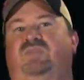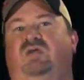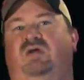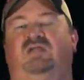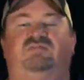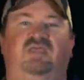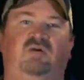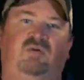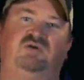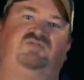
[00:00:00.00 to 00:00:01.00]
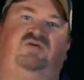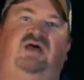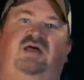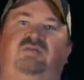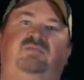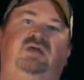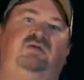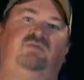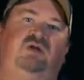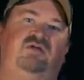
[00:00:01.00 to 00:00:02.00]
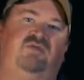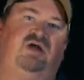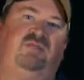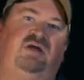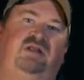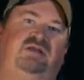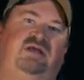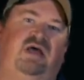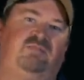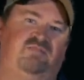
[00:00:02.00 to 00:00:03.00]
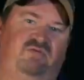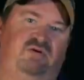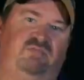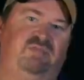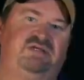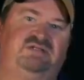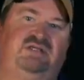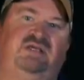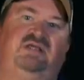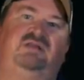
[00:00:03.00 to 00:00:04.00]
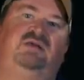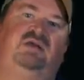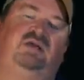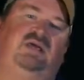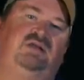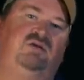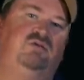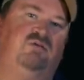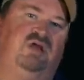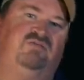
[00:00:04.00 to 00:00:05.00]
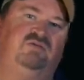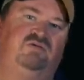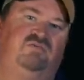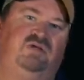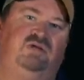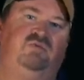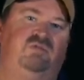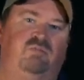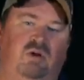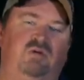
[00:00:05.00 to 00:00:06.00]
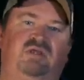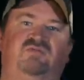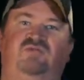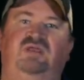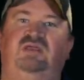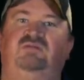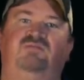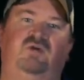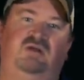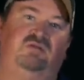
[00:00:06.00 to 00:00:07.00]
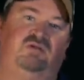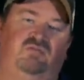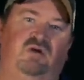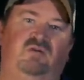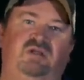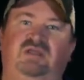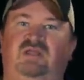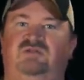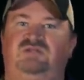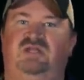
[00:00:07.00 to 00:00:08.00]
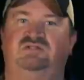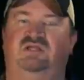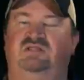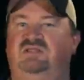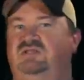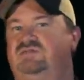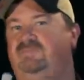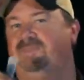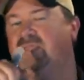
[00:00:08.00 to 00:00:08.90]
All right, that works fine, but whenever I'm hunting, I prefer to mix it in and do the refuge feed with broken feed rather than rolling, and it sounds like this.